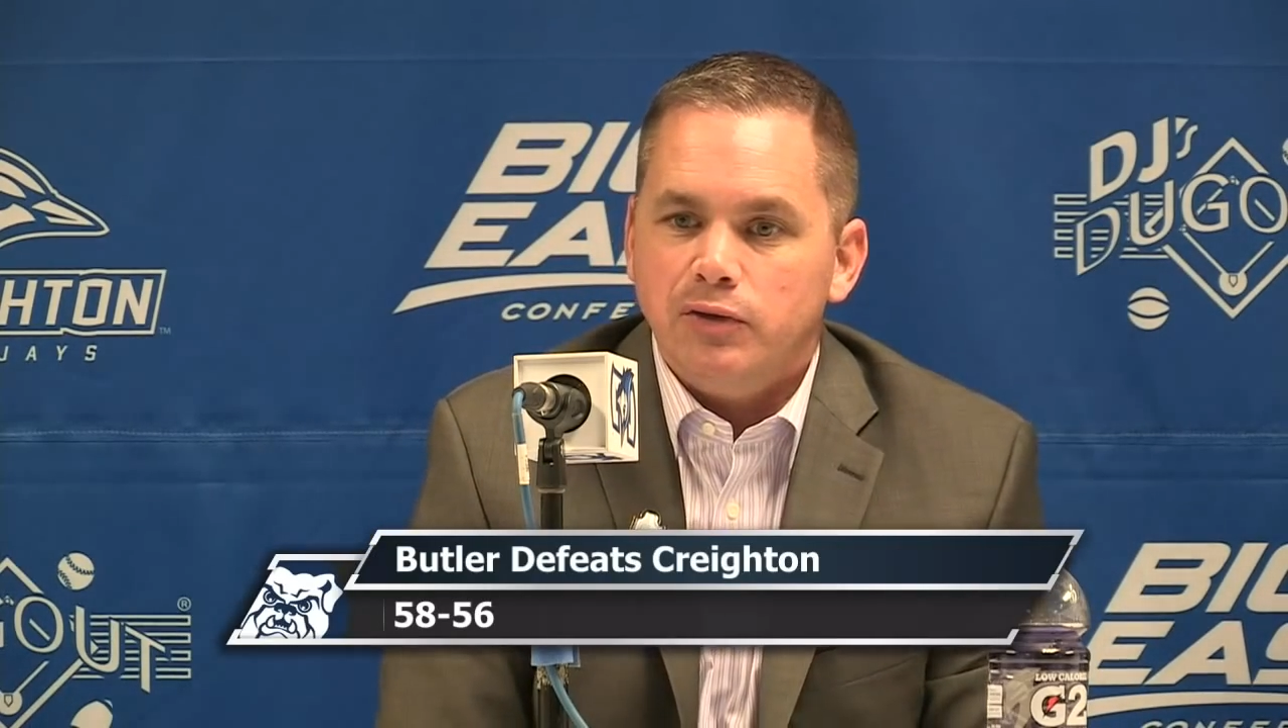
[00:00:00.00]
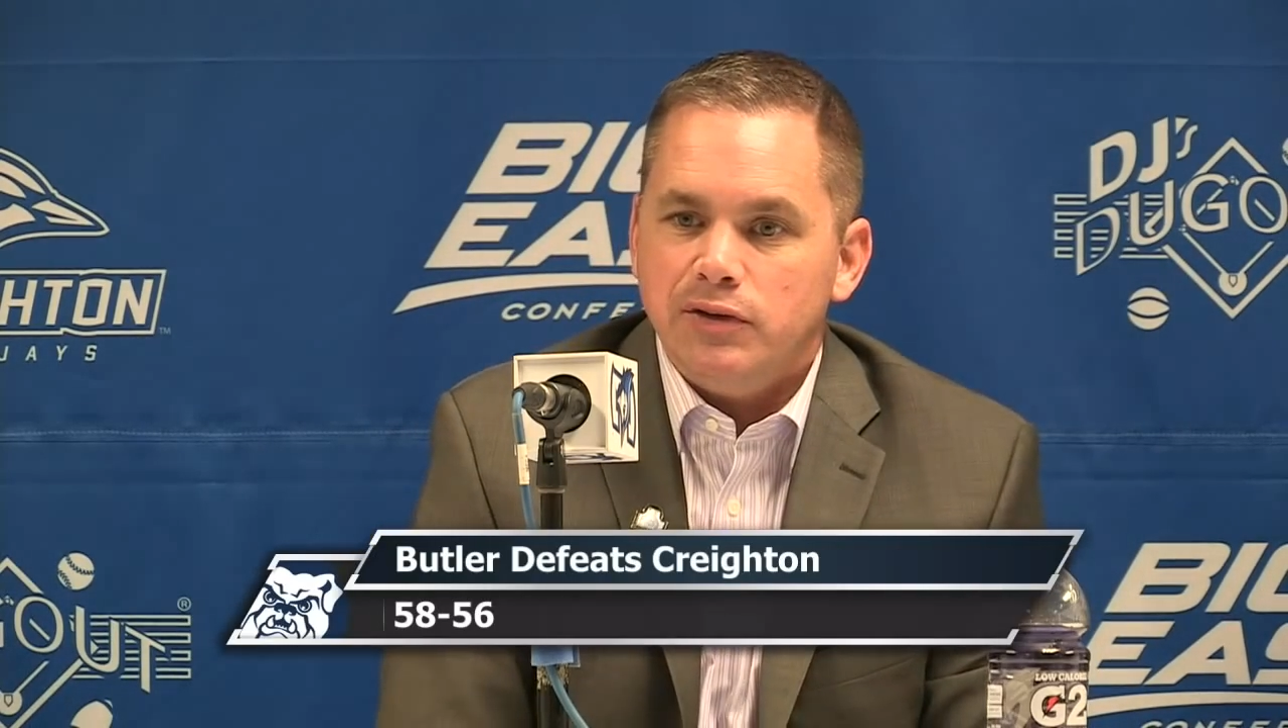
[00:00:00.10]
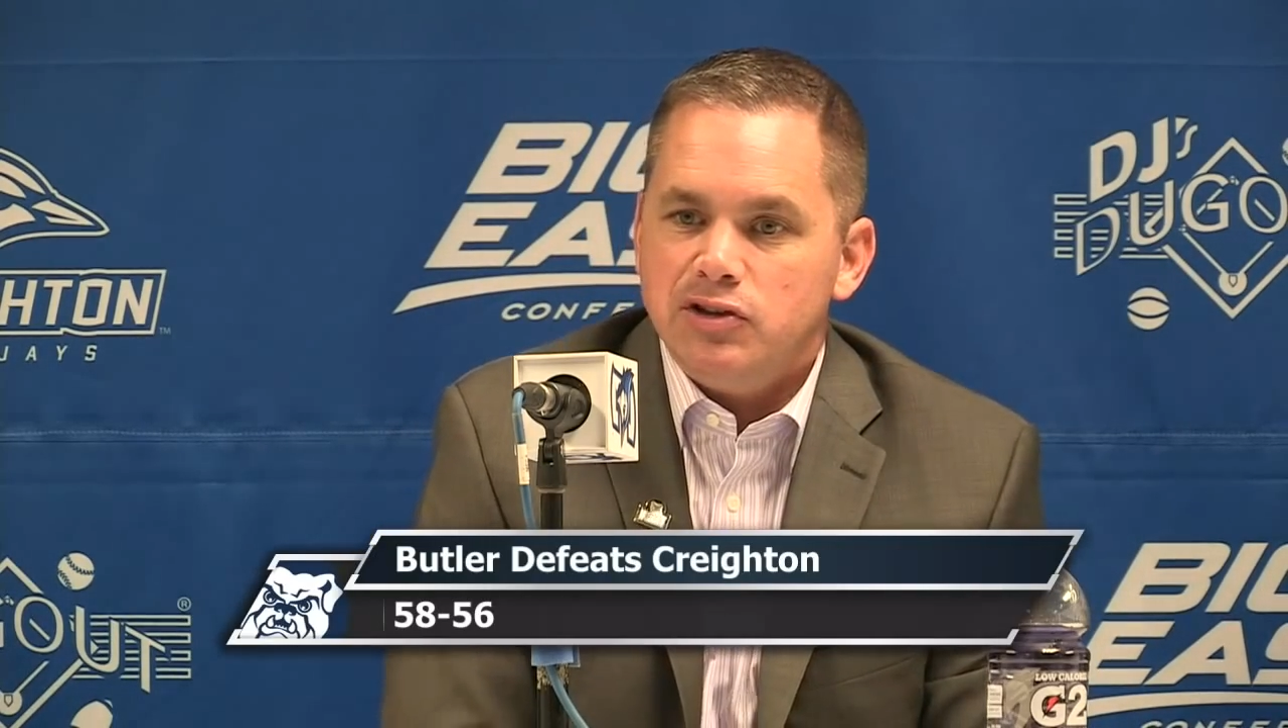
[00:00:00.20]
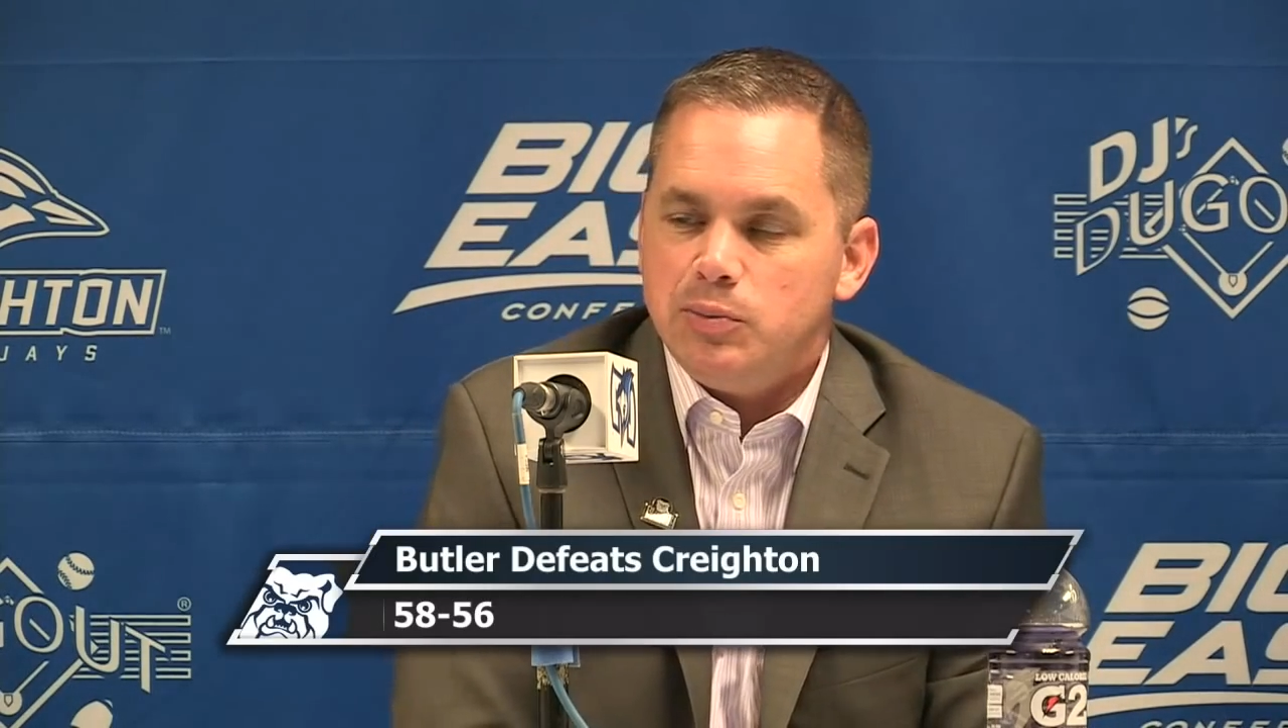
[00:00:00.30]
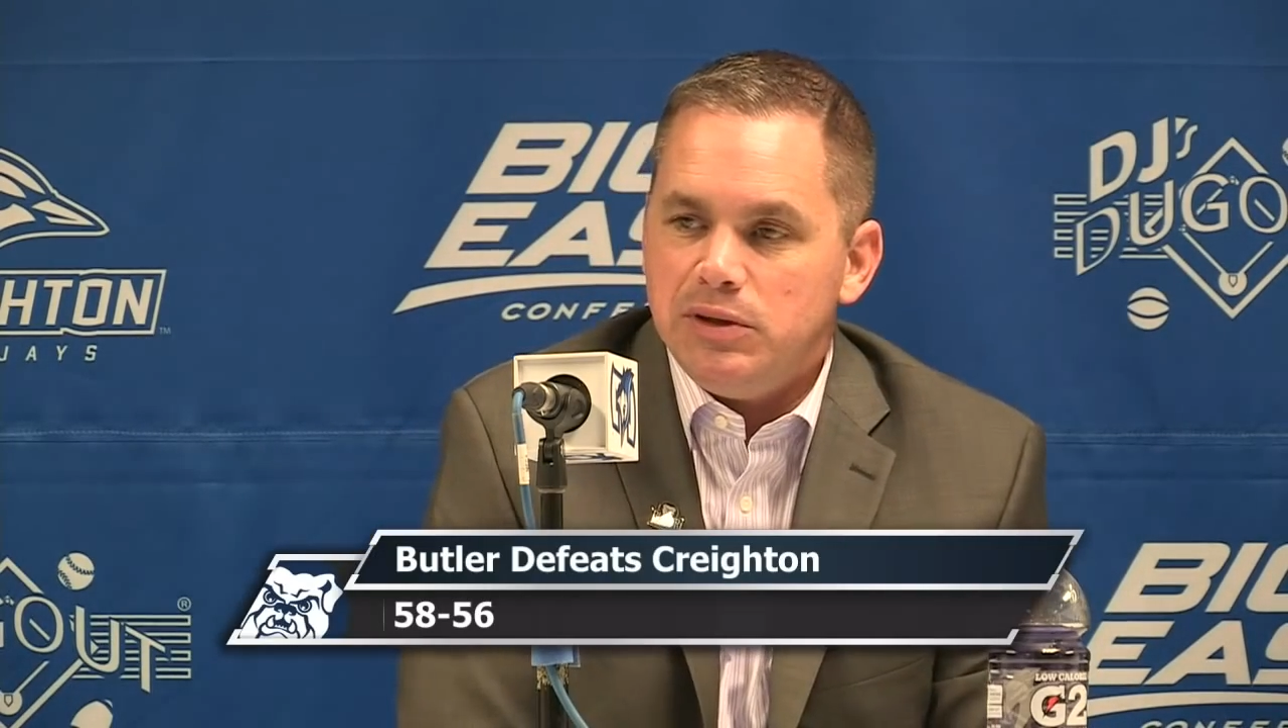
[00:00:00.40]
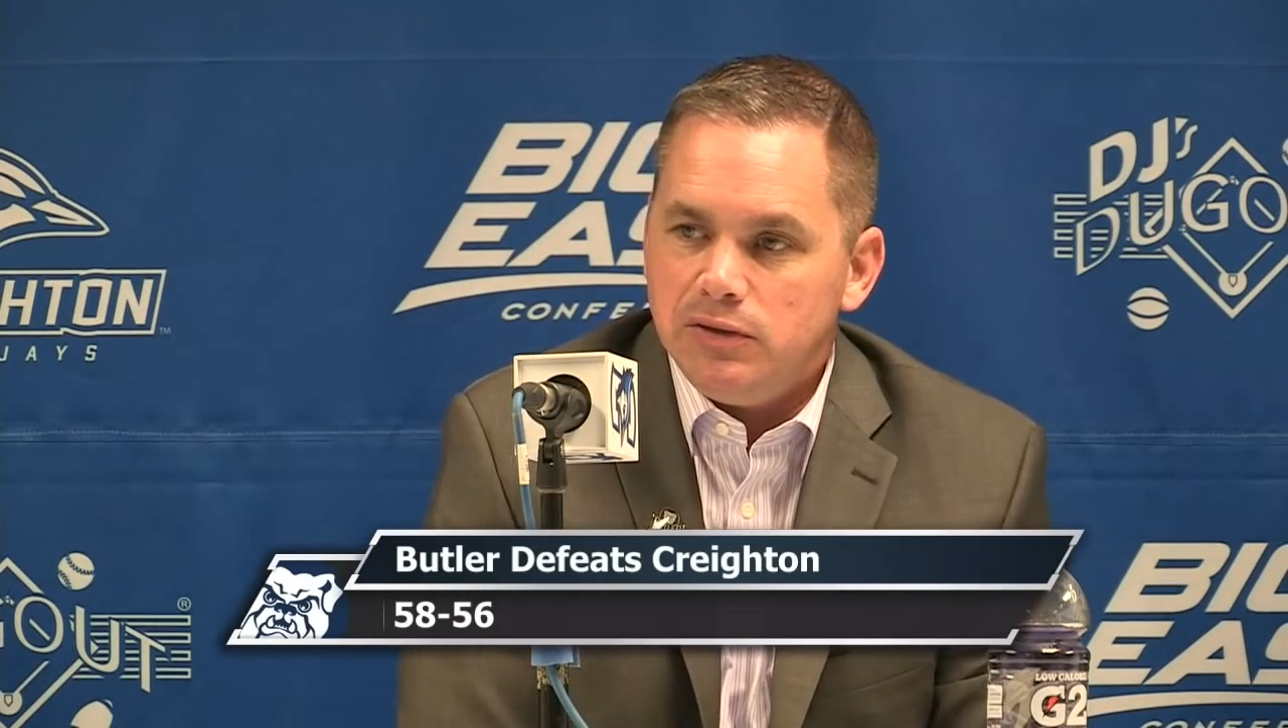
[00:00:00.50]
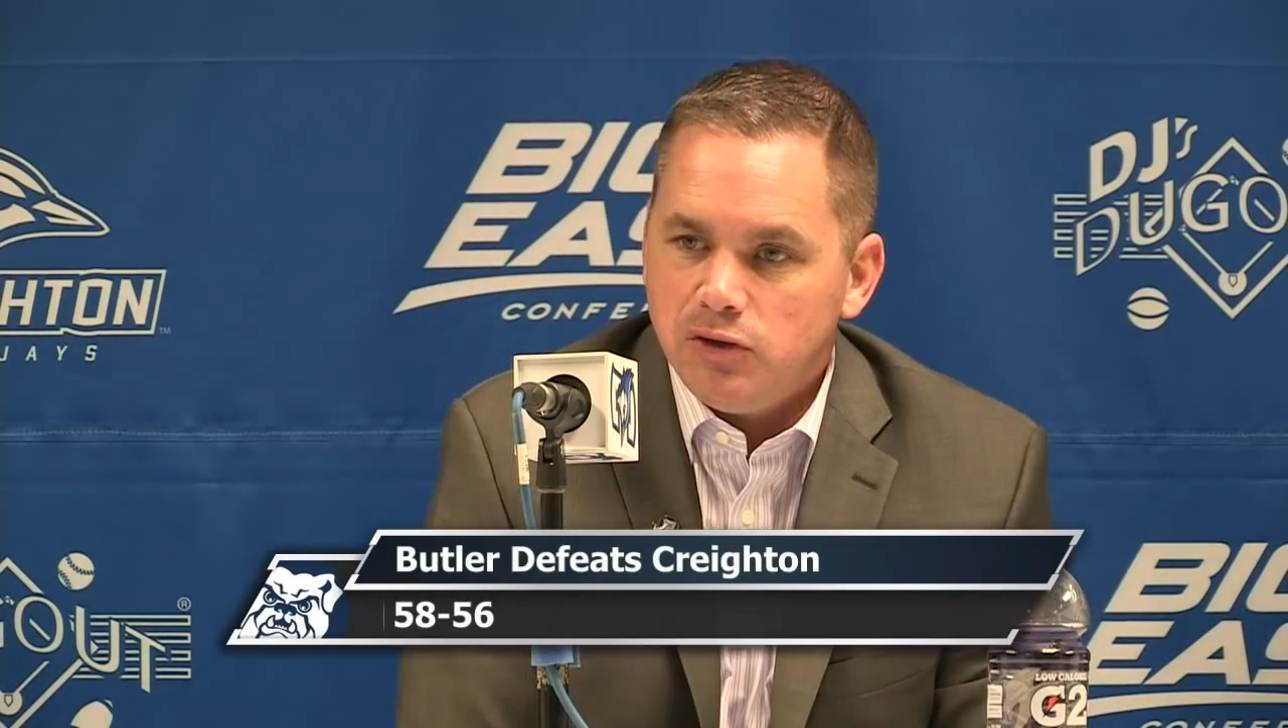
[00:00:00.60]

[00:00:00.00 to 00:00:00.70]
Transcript: this to be